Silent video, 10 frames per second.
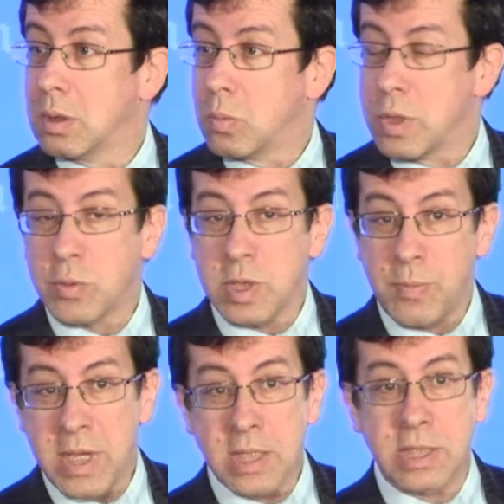which was
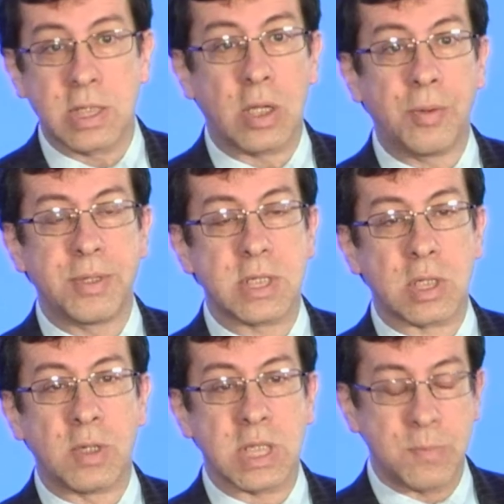being sold this
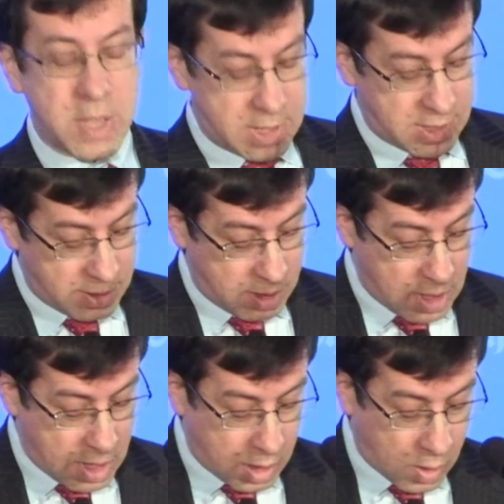Christmas
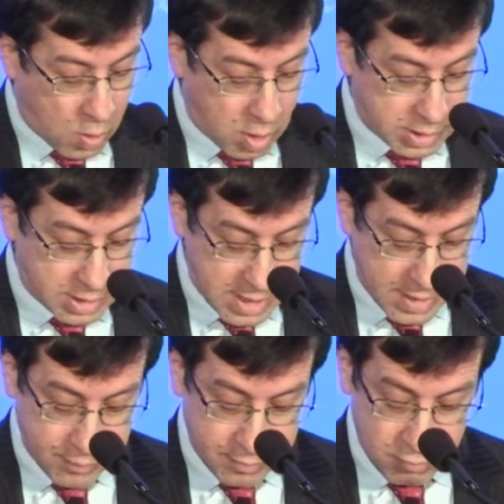called
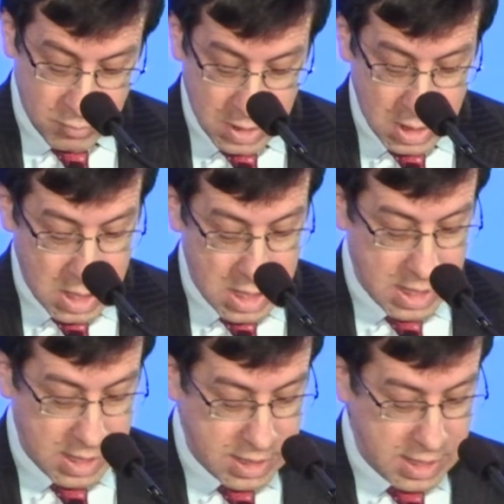um,
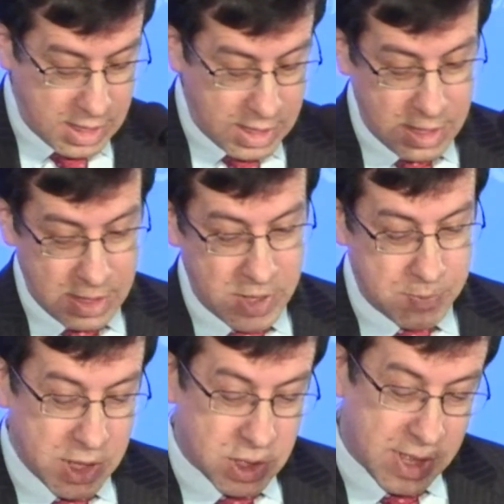uh, the, uh, let me
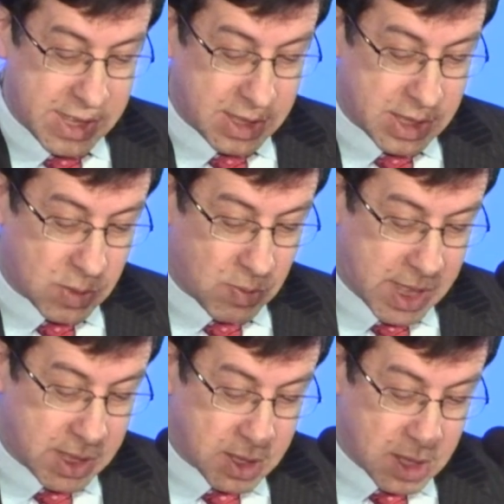make sure I get this
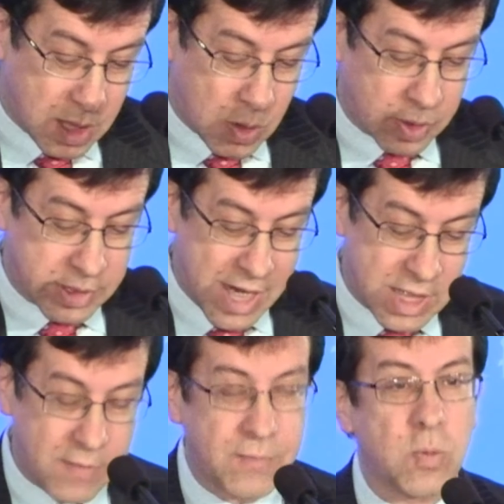right, called
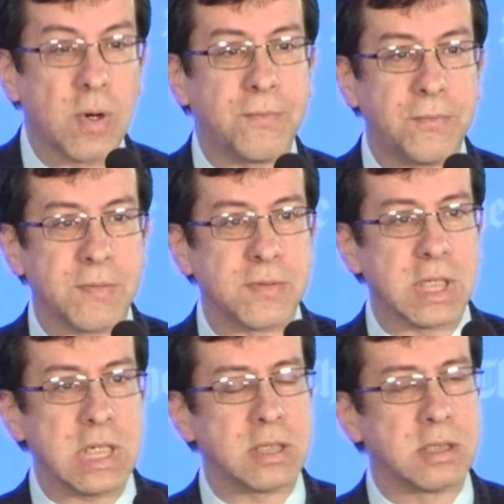
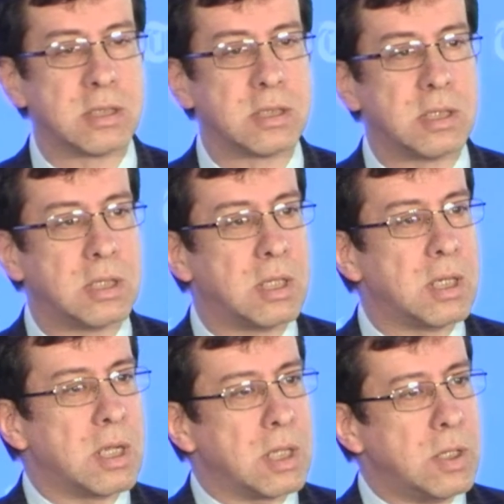9450.
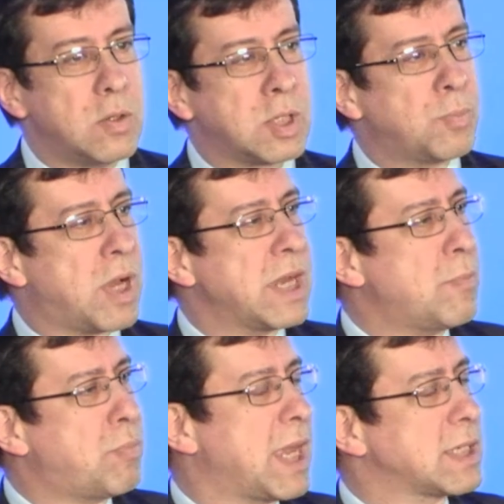You could buy a
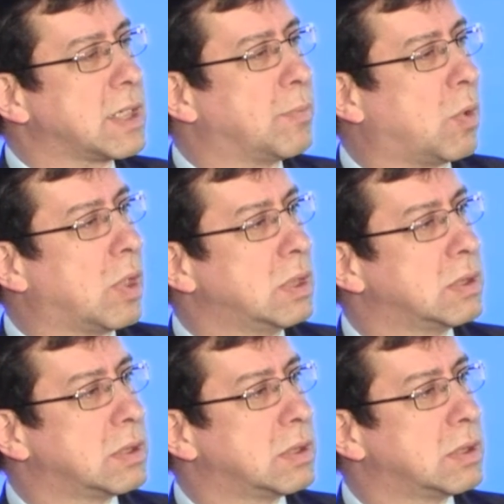basketball